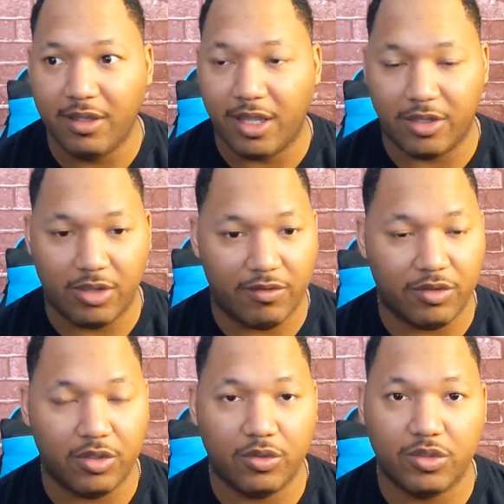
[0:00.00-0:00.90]
and you have a
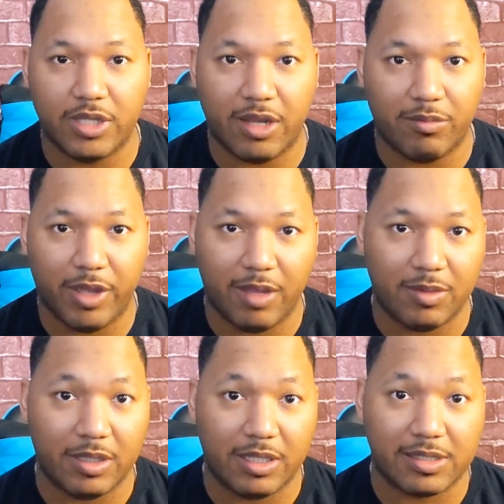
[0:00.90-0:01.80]
huge down
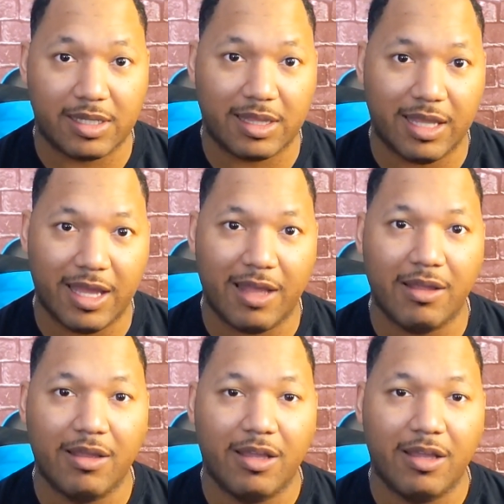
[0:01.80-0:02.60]
payment and things like that,